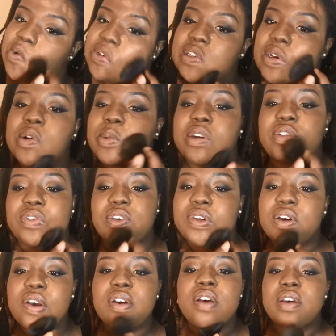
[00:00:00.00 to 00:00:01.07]
So I take my
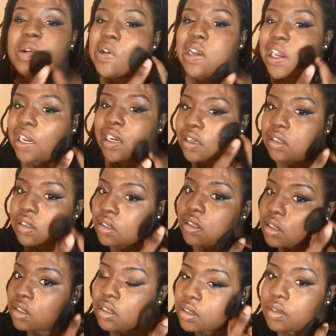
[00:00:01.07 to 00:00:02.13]
time to make sure every
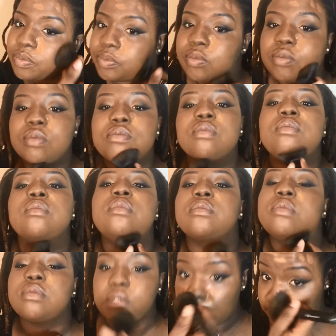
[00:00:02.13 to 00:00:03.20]
area of my
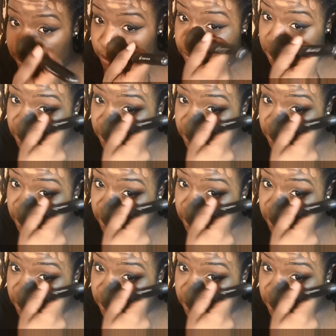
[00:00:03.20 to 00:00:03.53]
face